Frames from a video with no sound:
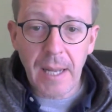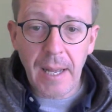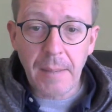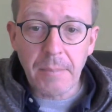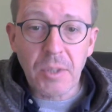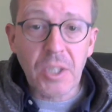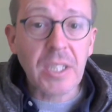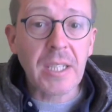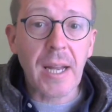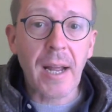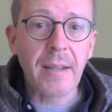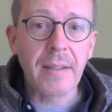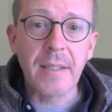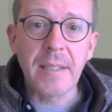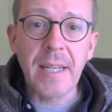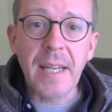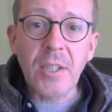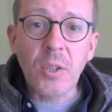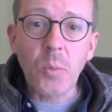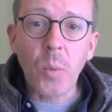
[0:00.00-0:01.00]
stack the
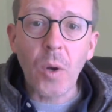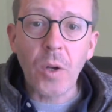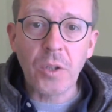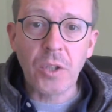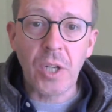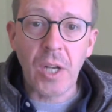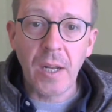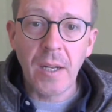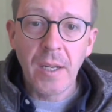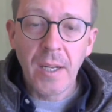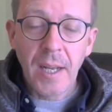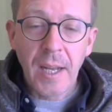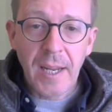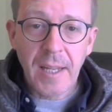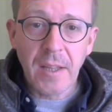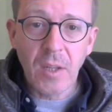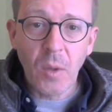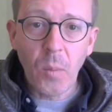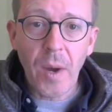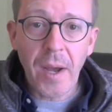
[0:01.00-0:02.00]
dishwasher
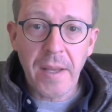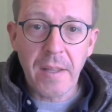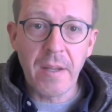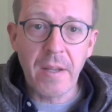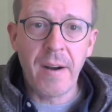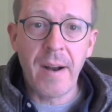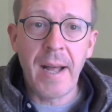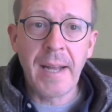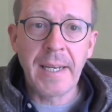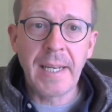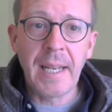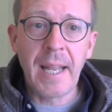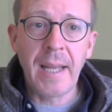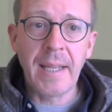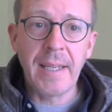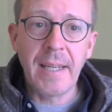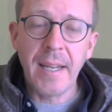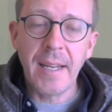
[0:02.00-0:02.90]
in the way that I'd like.